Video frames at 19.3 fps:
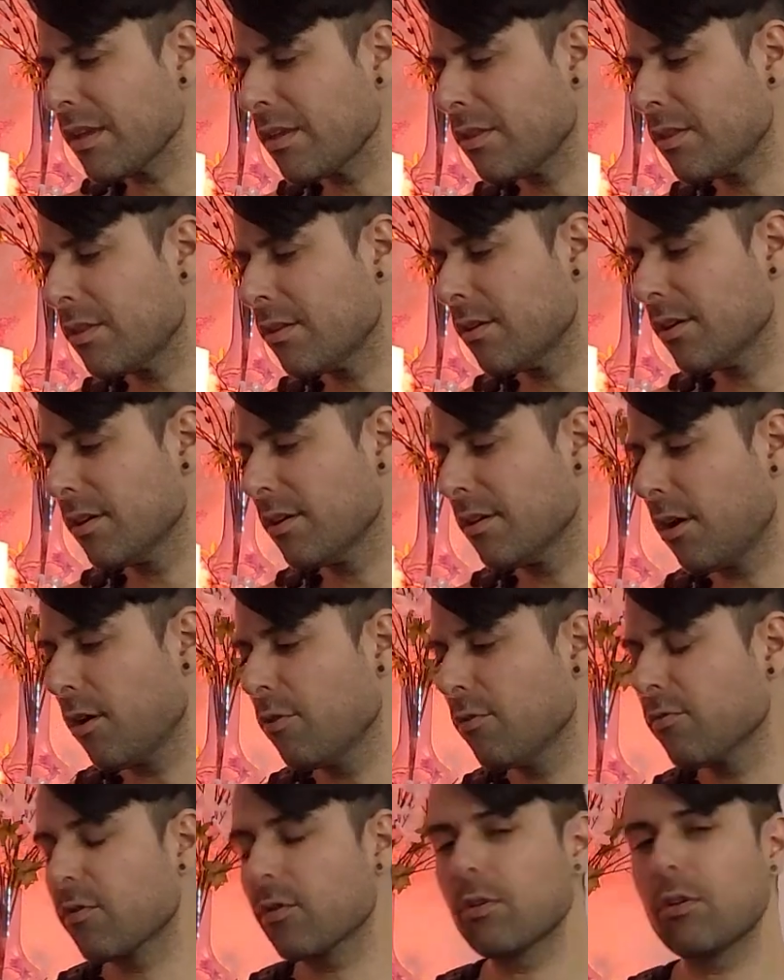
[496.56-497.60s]
the
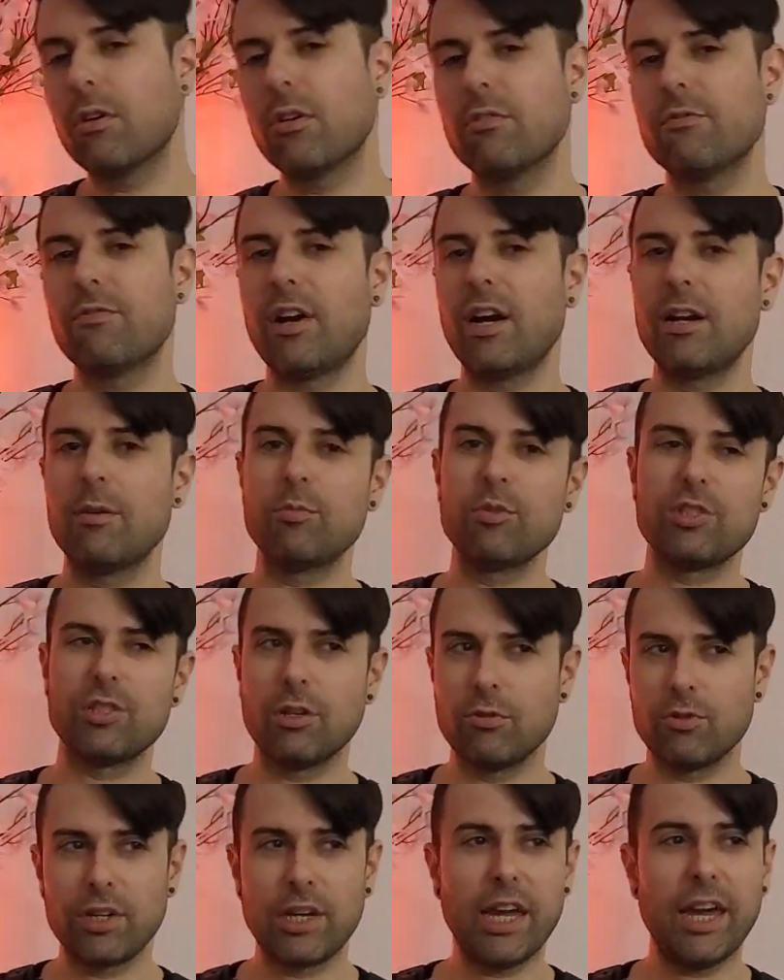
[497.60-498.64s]
overall vibe was
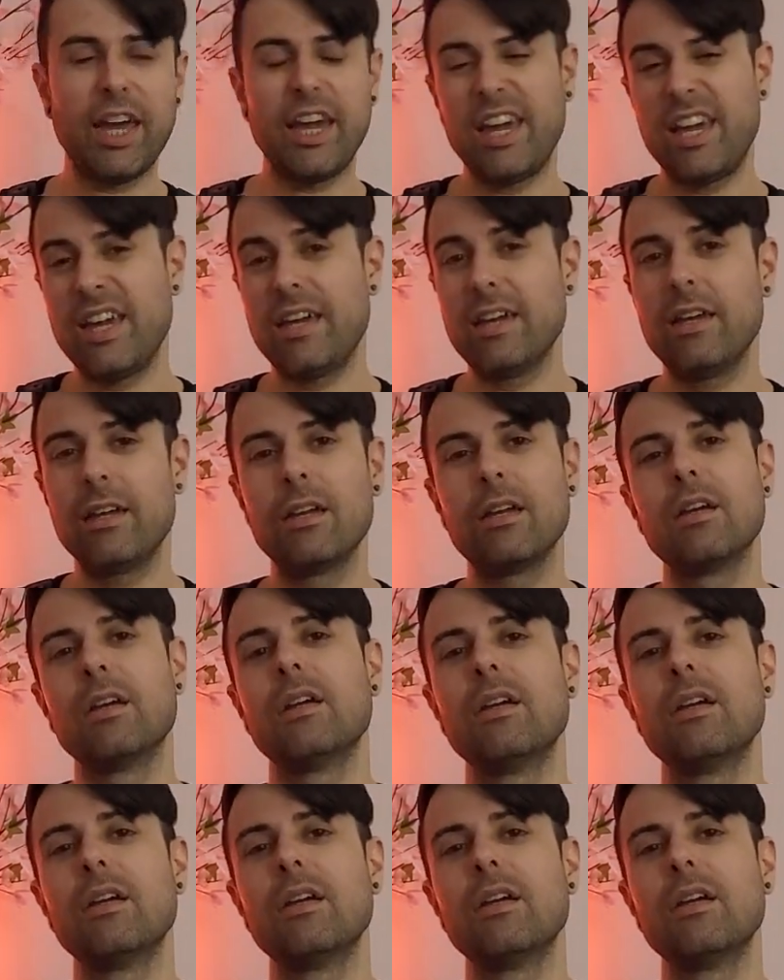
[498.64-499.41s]
okay.